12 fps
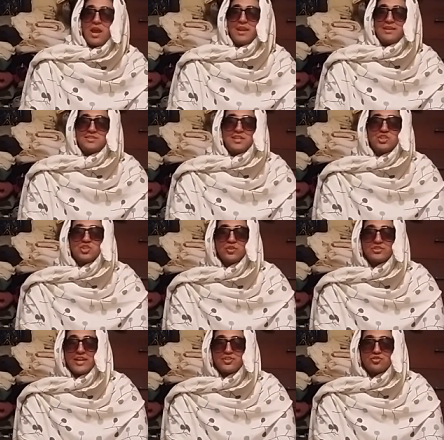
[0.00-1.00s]
NXT
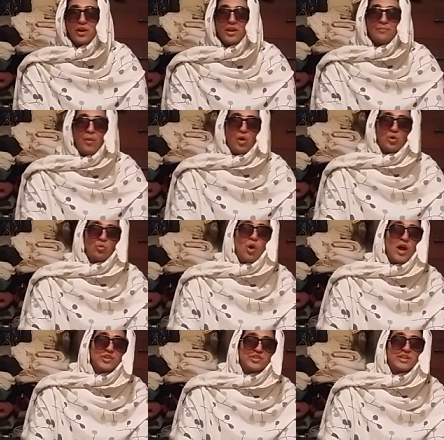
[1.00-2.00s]
shows I tried to bother
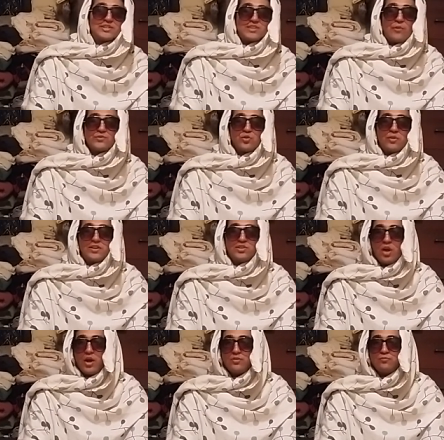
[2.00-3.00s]
watching because I was already
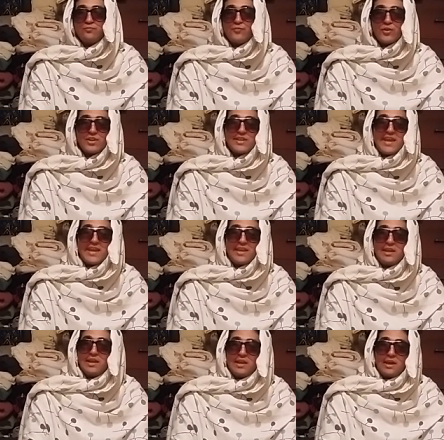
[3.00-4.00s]
done for the
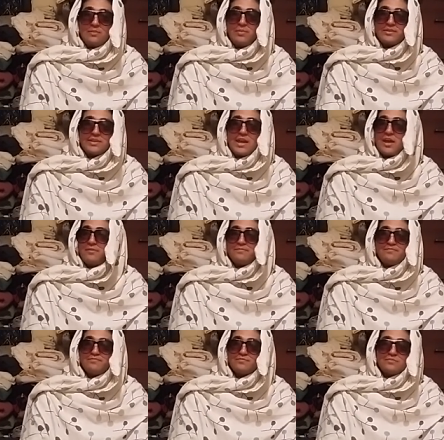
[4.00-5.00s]
day. But
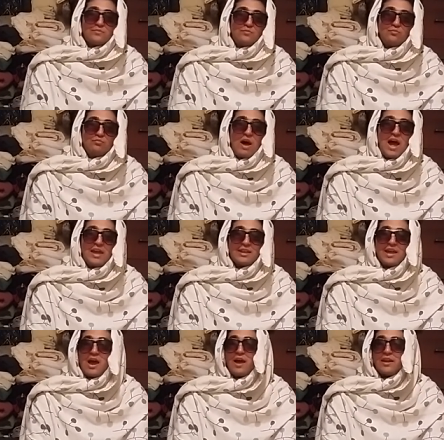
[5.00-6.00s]
then,
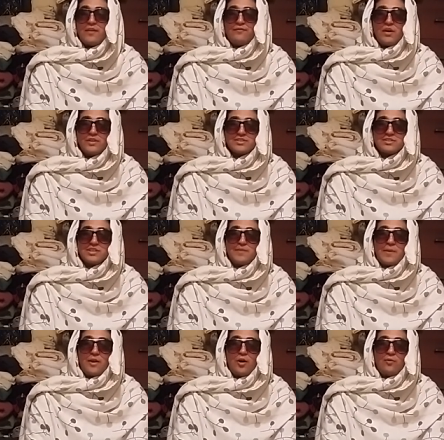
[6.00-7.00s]
my God, I fell
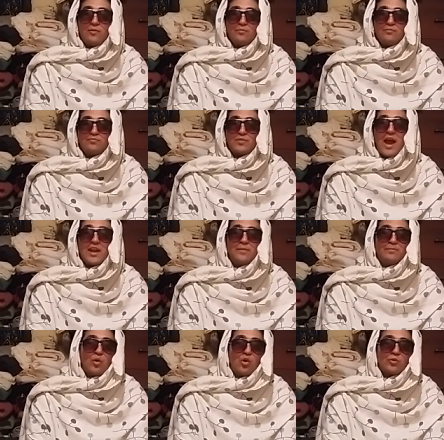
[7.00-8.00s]
asleep and kind
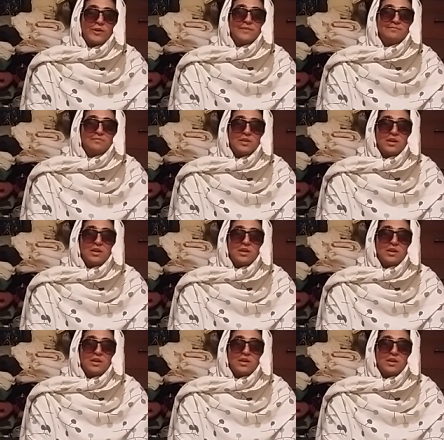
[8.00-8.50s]
of boring.